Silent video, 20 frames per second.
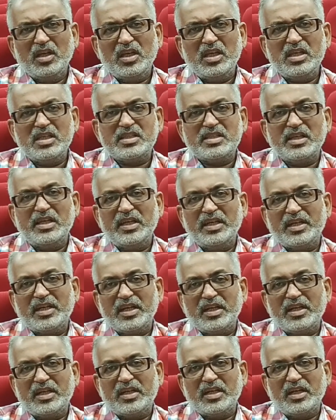easily
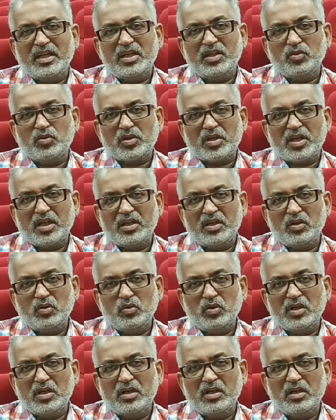treated you can do
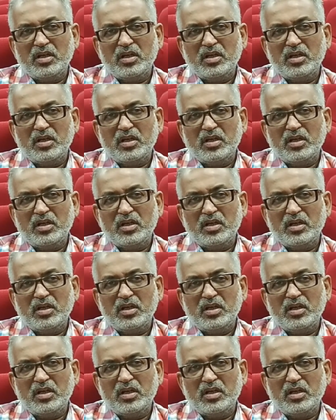a,